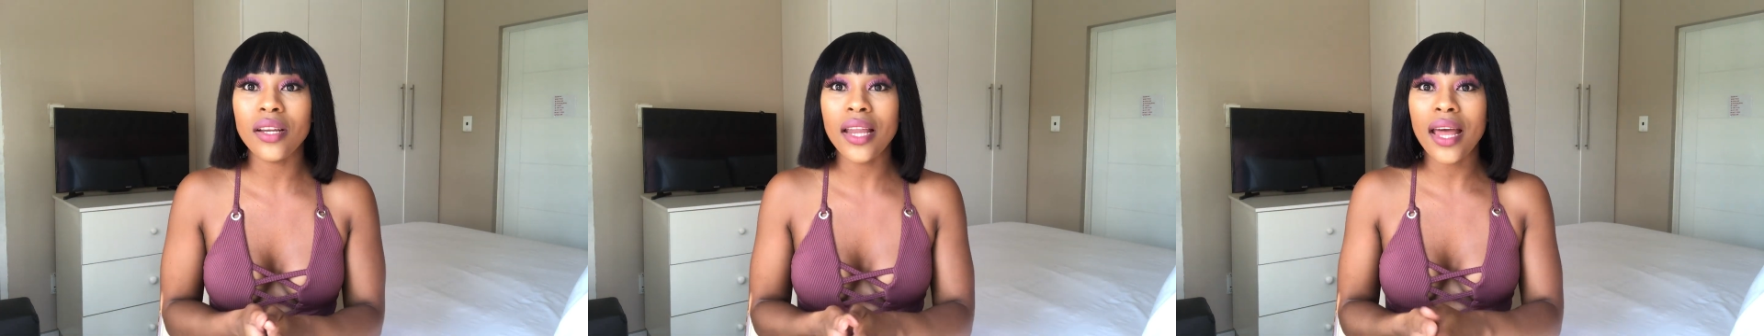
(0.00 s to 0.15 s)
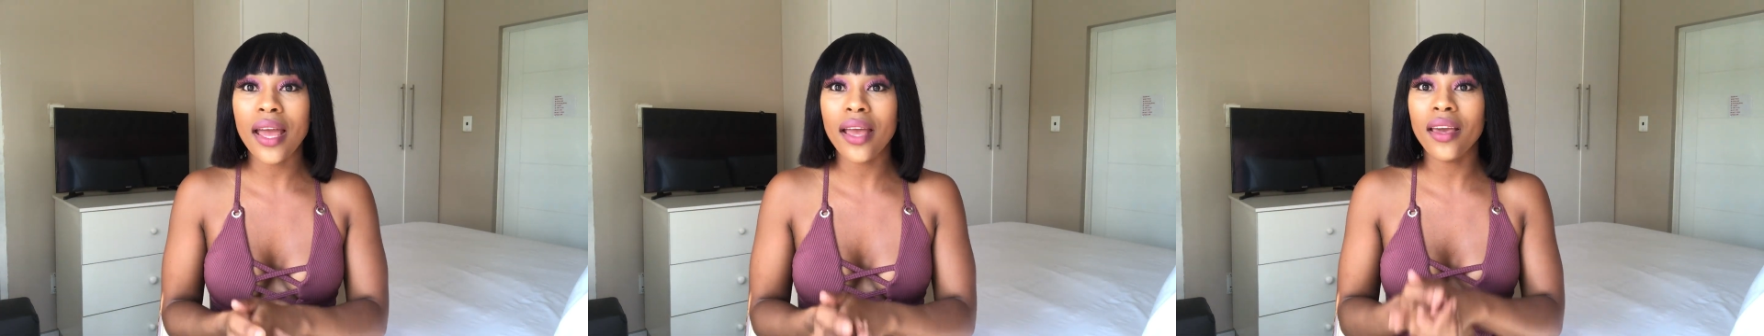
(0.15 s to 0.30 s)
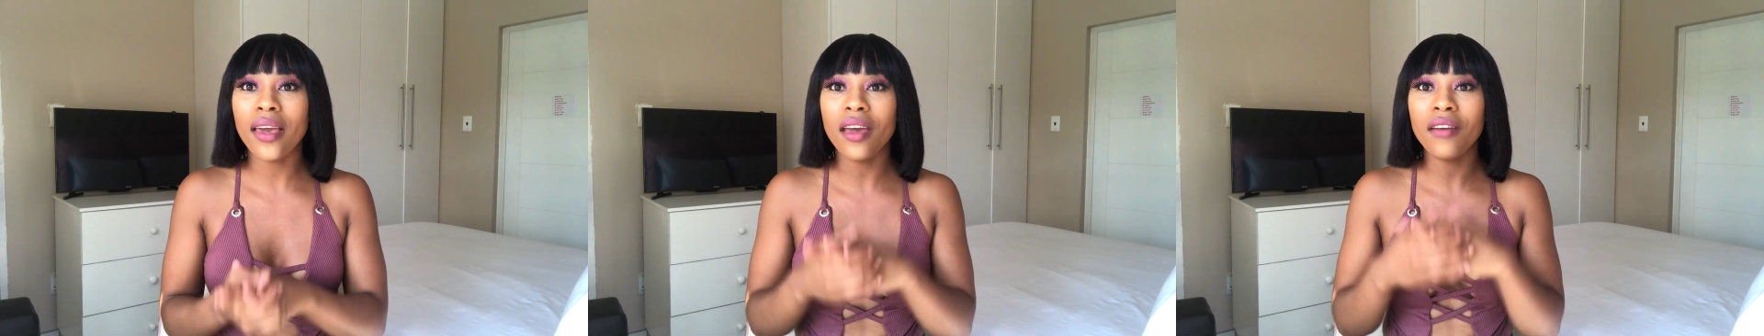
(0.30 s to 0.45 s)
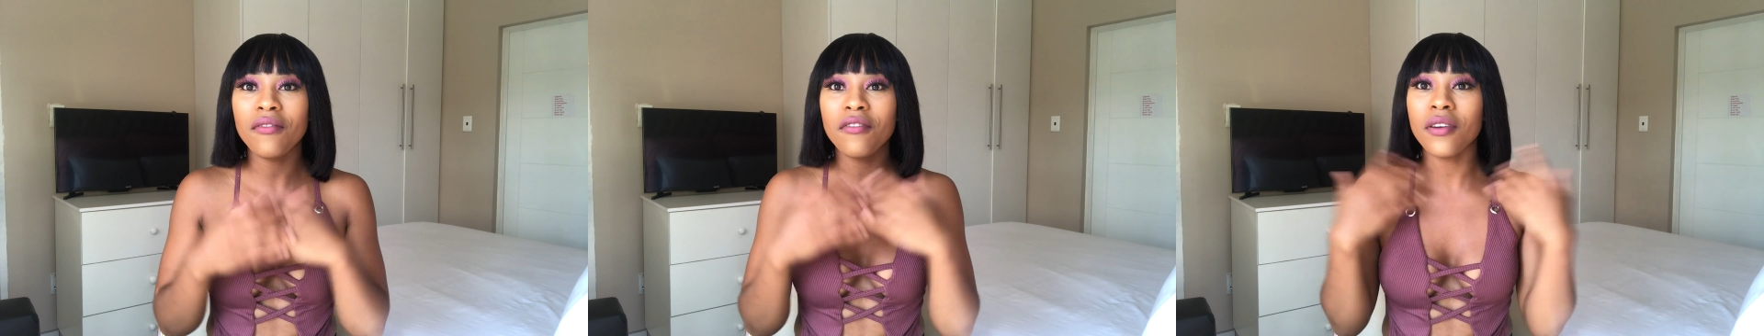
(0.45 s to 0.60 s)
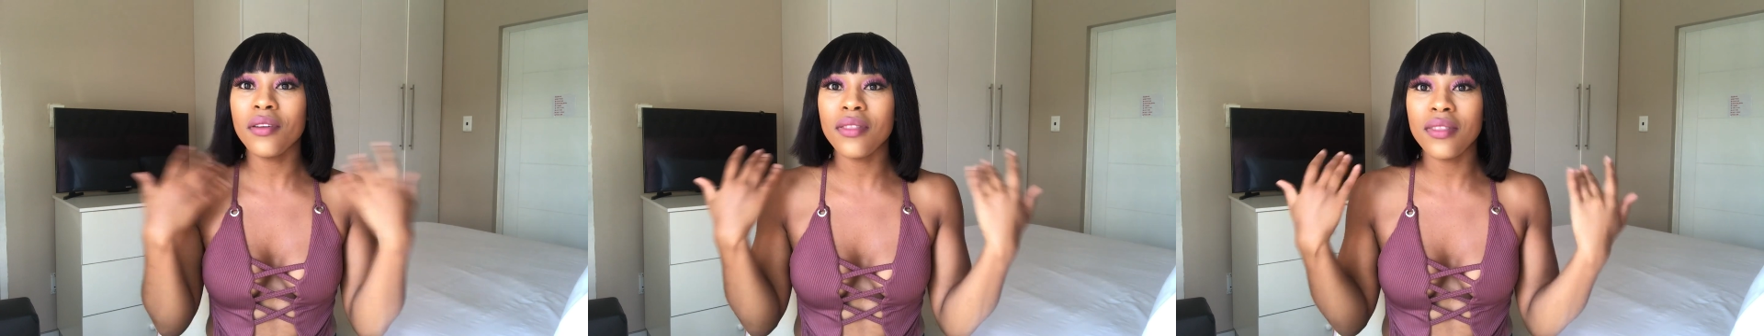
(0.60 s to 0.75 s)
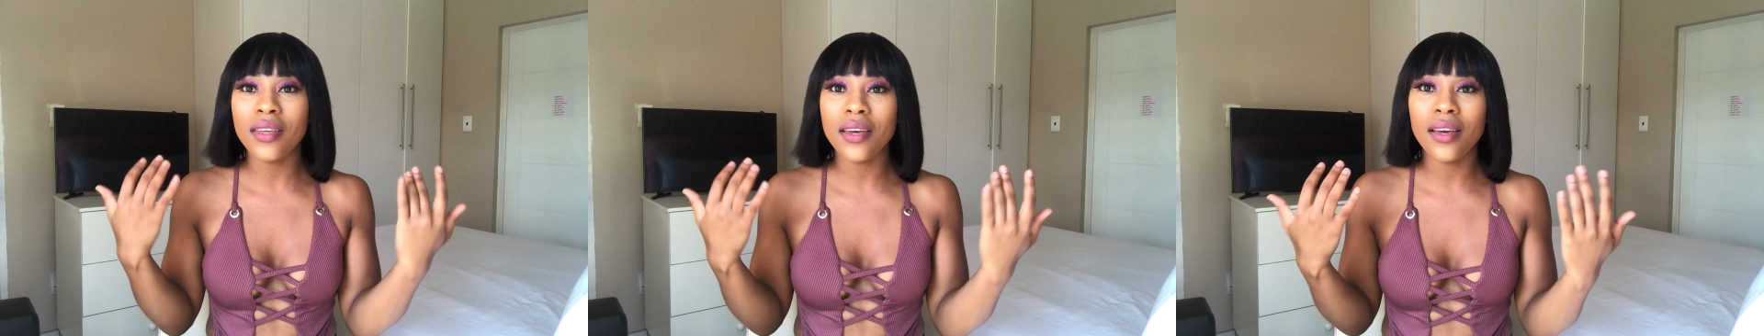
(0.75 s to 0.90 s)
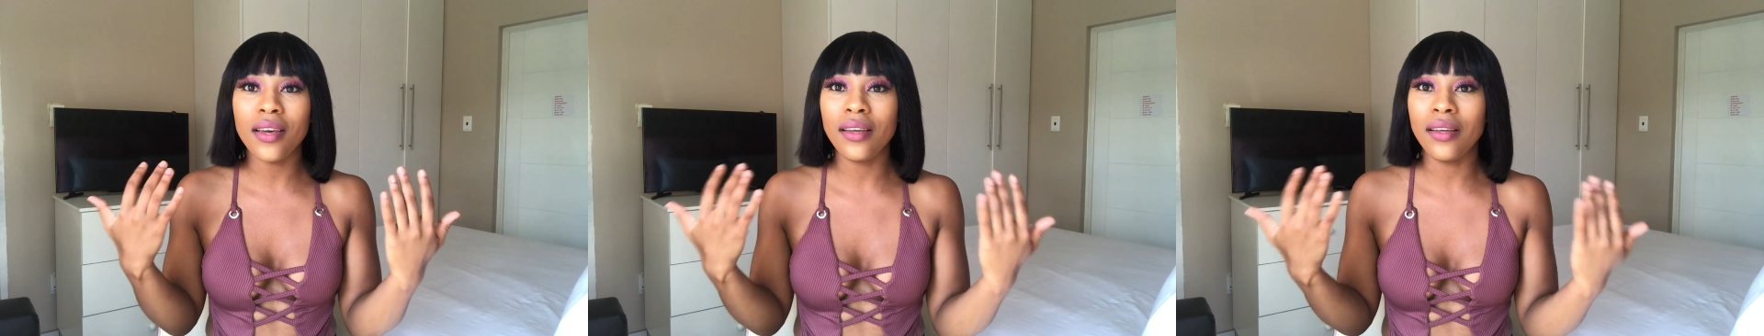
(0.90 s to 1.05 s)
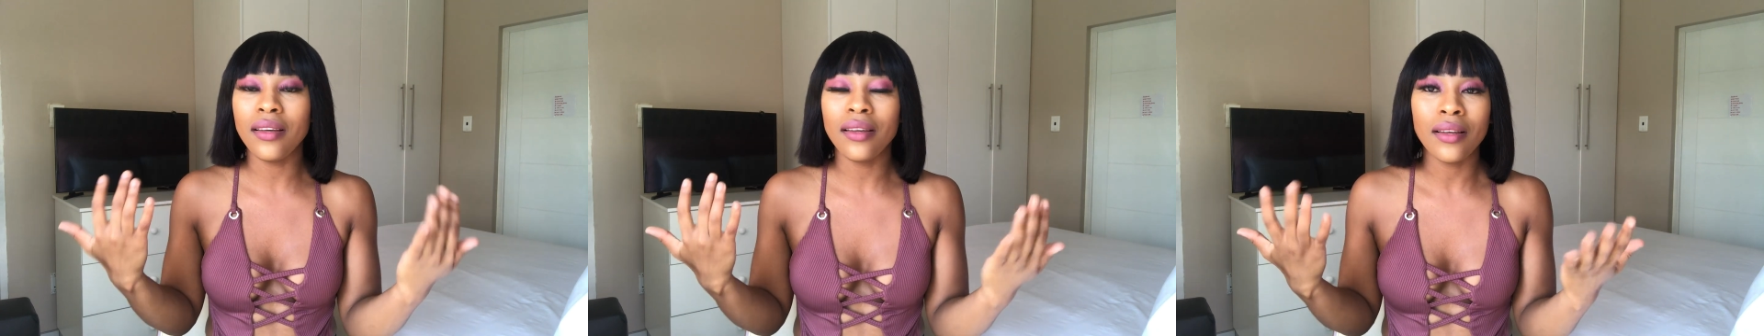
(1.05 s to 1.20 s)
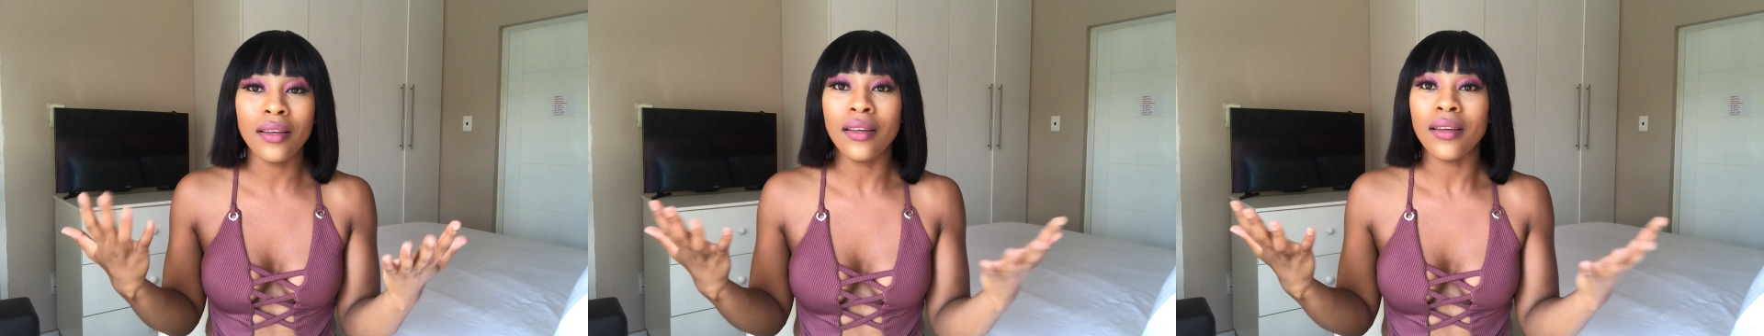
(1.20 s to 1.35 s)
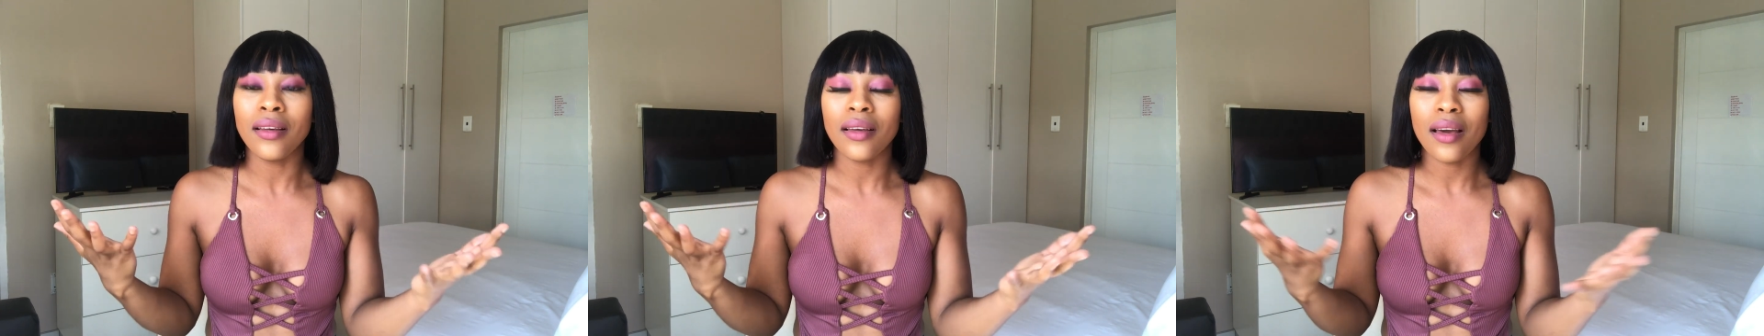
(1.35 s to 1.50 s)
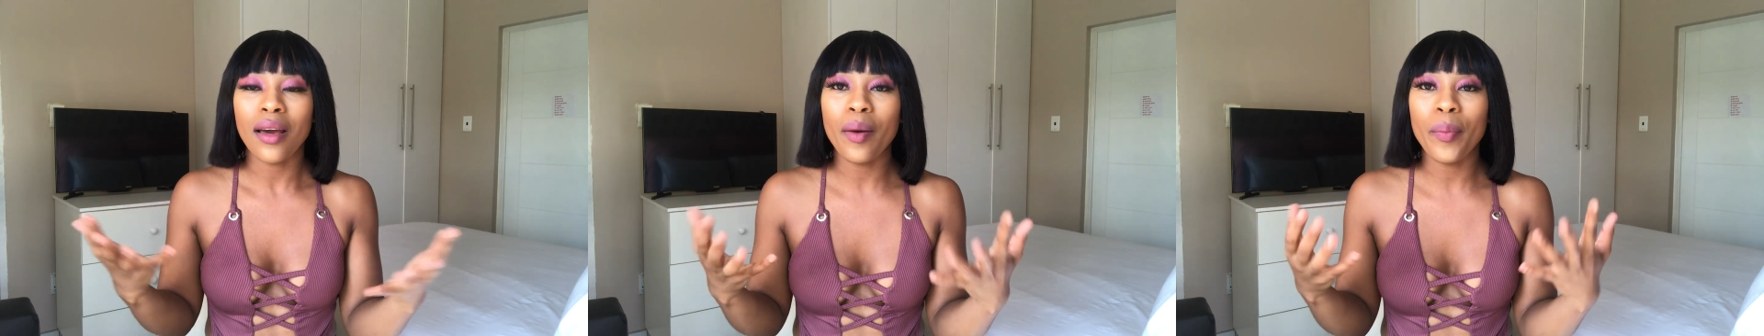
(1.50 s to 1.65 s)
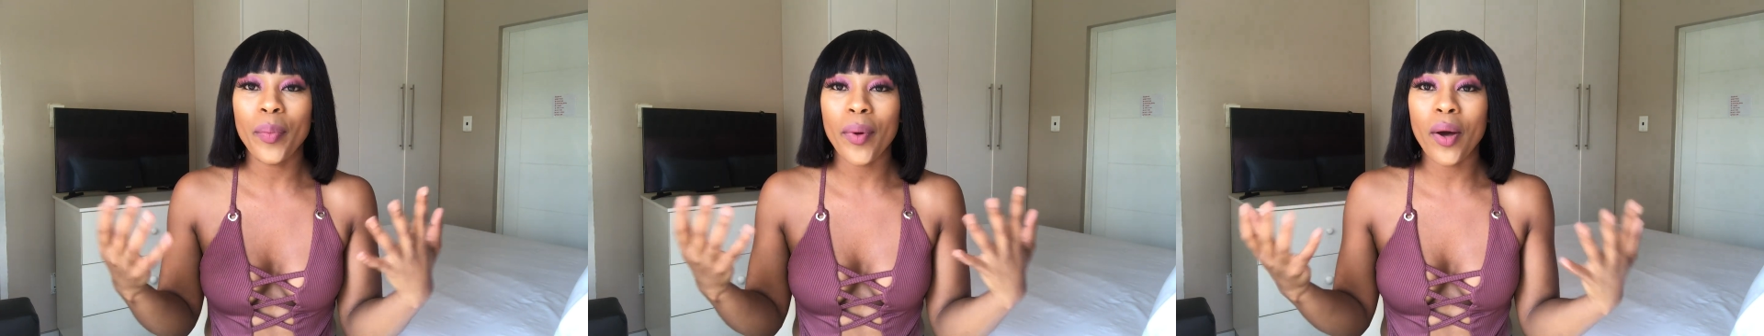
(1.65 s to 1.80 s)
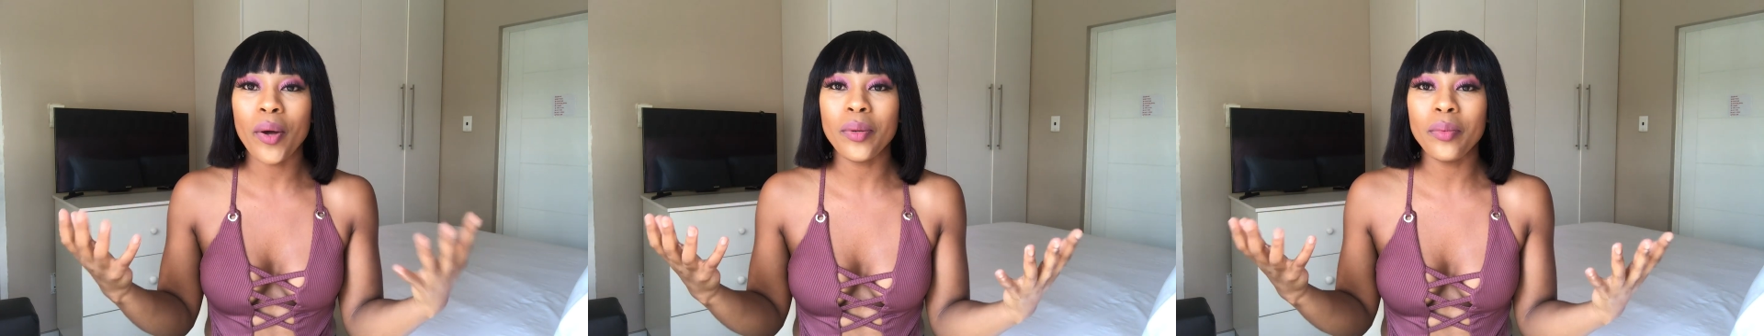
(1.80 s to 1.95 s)
Like everything
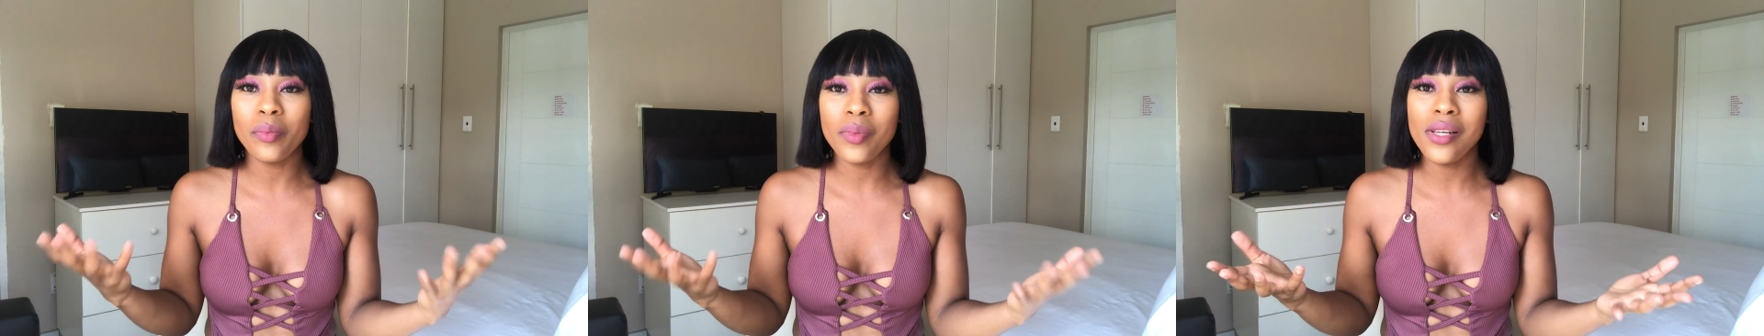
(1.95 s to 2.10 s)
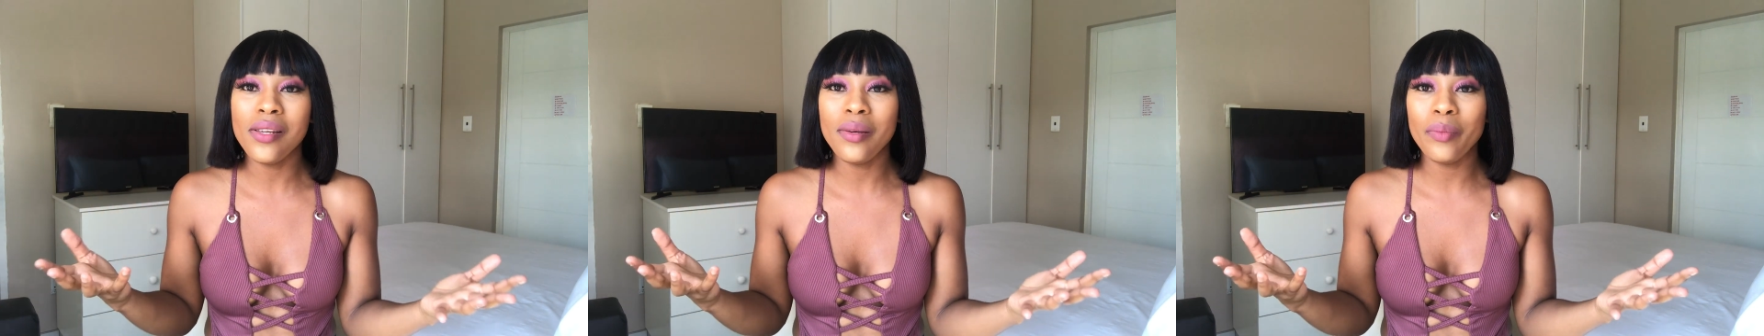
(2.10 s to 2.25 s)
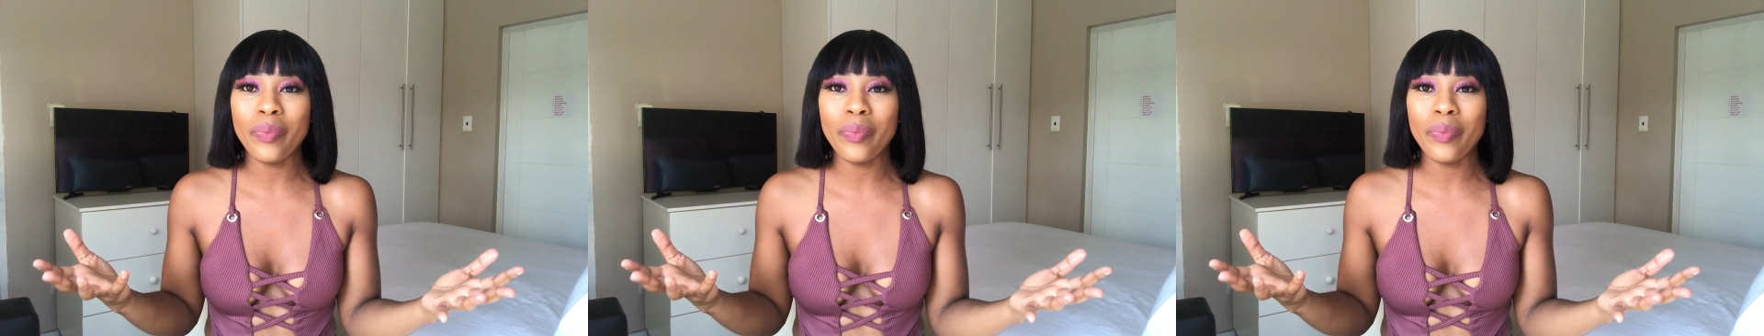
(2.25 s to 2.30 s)
about me